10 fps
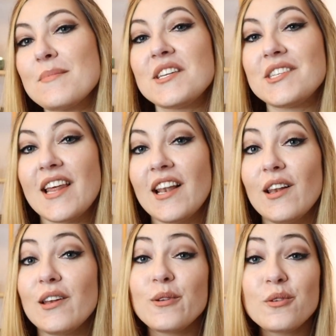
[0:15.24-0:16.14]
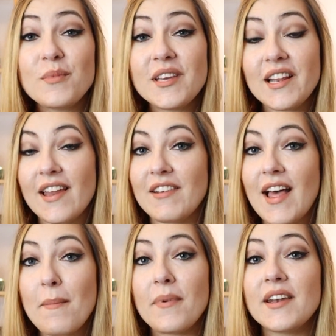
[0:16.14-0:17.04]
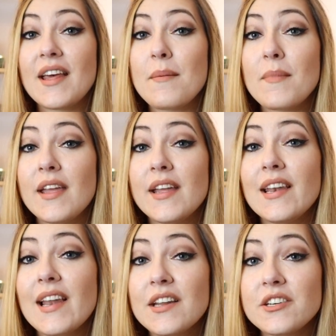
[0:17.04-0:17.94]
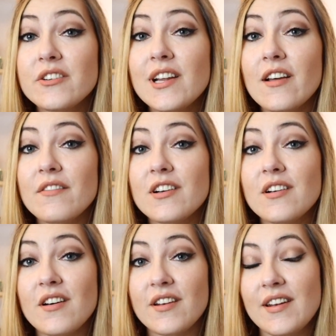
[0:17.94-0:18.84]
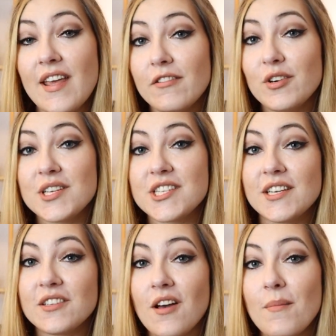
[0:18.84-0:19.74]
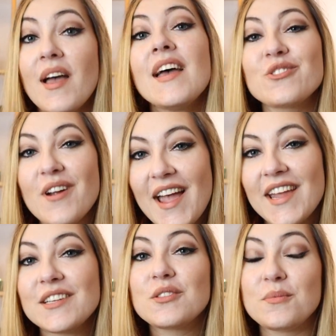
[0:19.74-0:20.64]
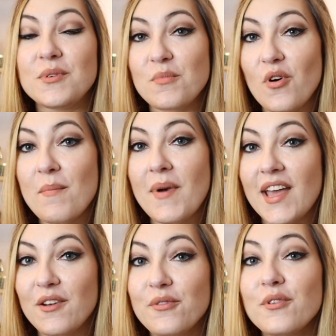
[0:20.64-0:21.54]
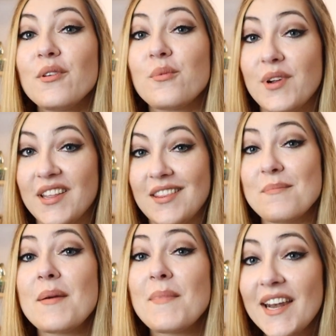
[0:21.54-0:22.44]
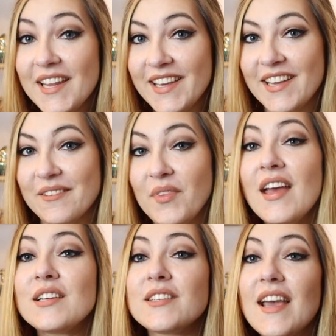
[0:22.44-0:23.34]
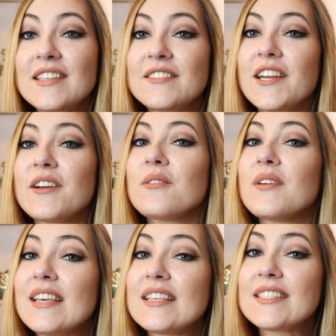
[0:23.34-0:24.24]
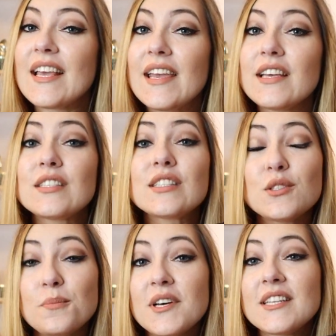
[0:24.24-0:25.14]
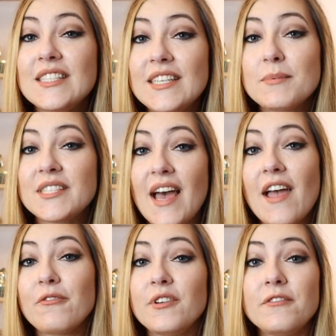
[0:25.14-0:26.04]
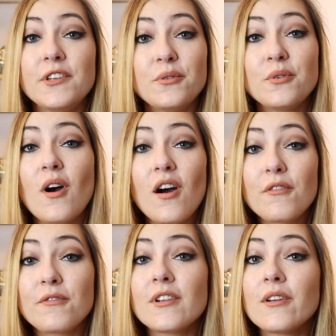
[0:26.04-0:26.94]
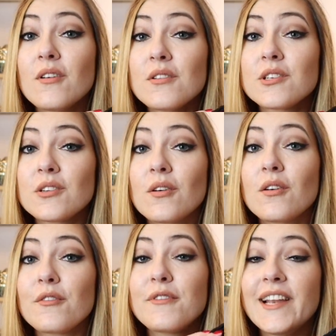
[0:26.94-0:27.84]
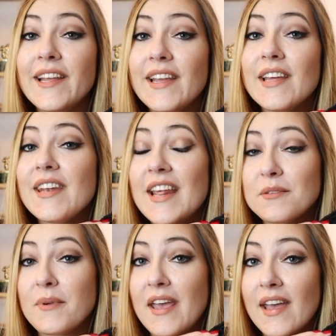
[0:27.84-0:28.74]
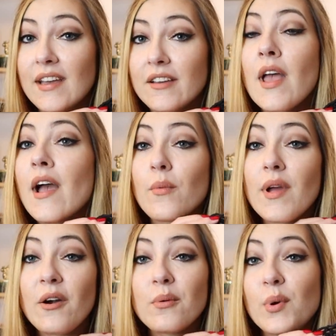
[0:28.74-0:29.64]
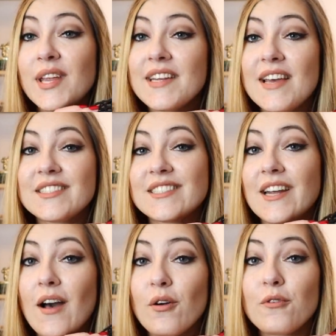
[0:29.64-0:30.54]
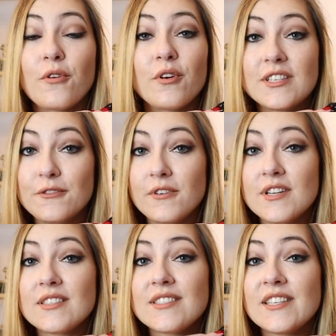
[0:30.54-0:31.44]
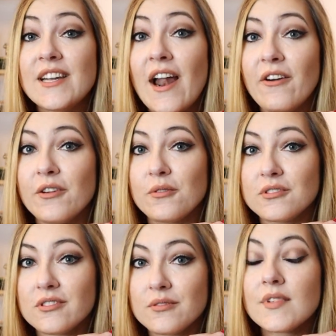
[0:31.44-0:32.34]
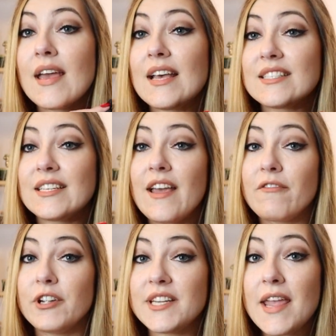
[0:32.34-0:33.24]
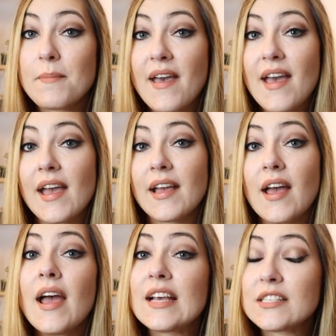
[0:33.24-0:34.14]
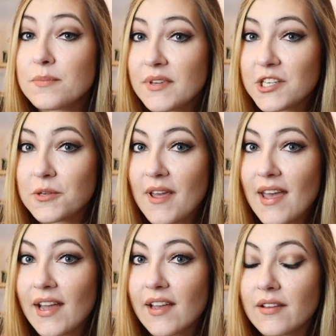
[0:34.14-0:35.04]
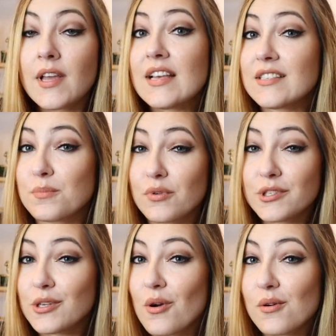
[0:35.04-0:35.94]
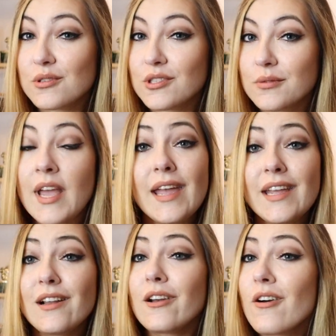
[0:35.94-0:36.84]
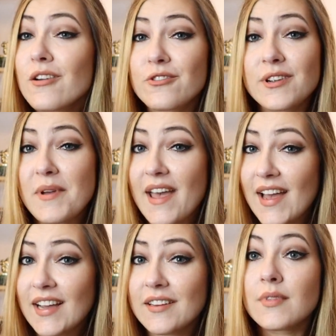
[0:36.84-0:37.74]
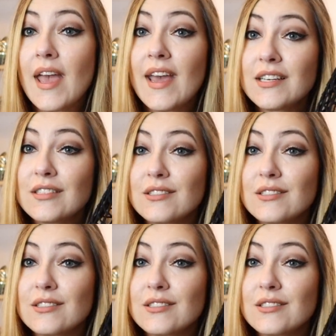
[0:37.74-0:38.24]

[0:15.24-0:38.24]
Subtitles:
my channel Lumi Level Up and I'm a luxury lover on an average income trying to be more mindful with my money. Today's video is a super deep dive review of the Longchamp Filet Net Bag, where we test it out for different scenarios. As an everyday bag, as a beach bag, as a book tote, a laundry bag and